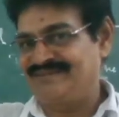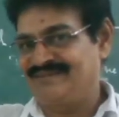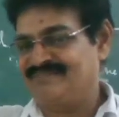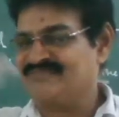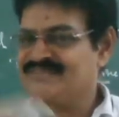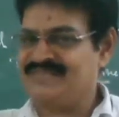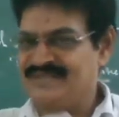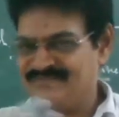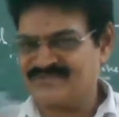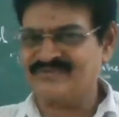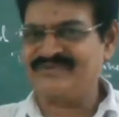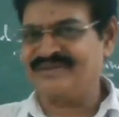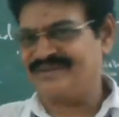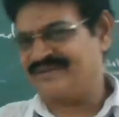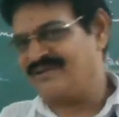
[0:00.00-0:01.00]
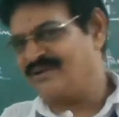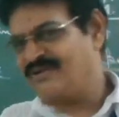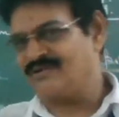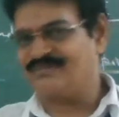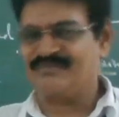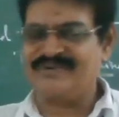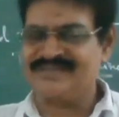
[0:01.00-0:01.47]
Slaves were
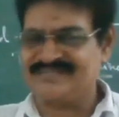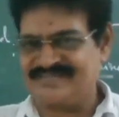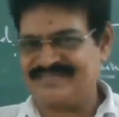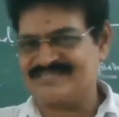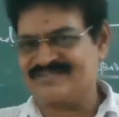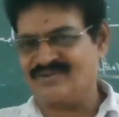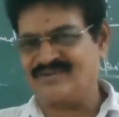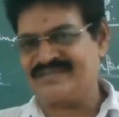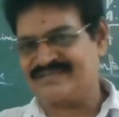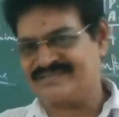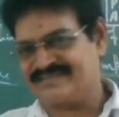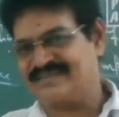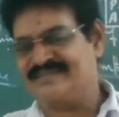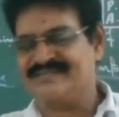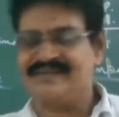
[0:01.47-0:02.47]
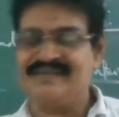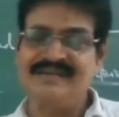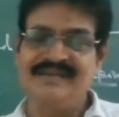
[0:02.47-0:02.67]
now purchased or exchanged